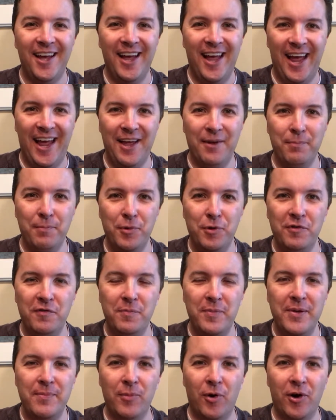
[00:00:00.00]
and
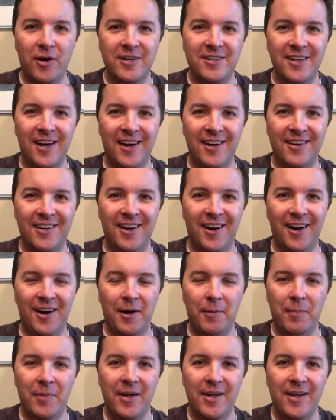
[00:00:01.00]

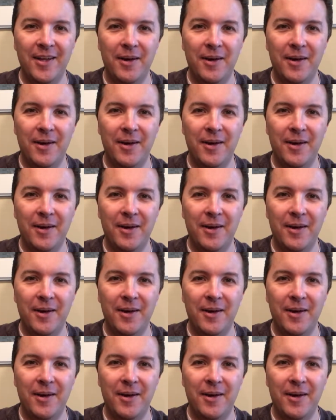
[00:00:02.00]
MoveMeMark.com.